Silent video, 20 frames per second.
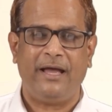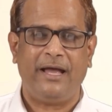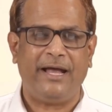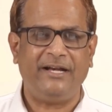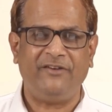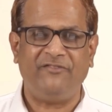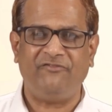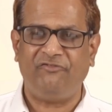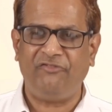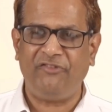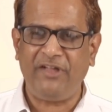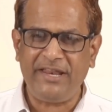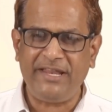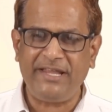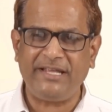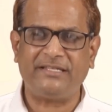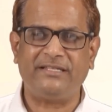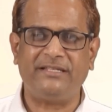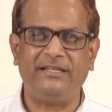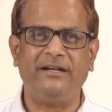and
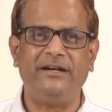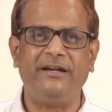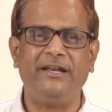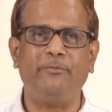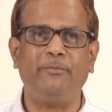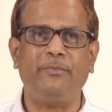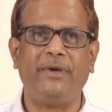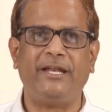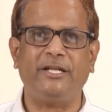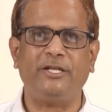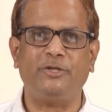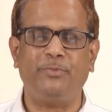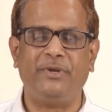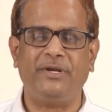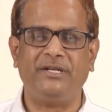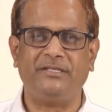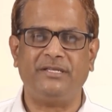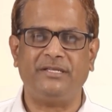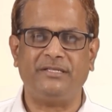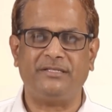various learning
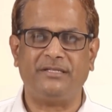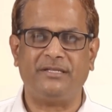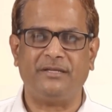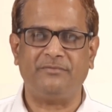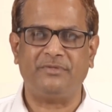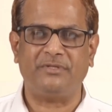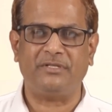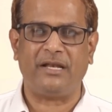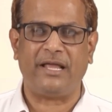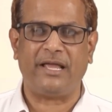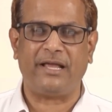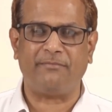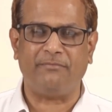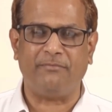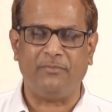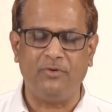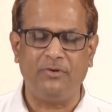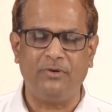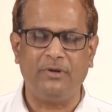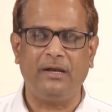management systems like
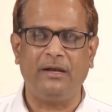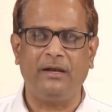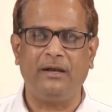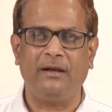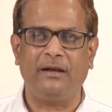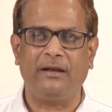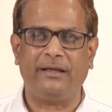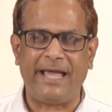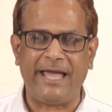Moodle,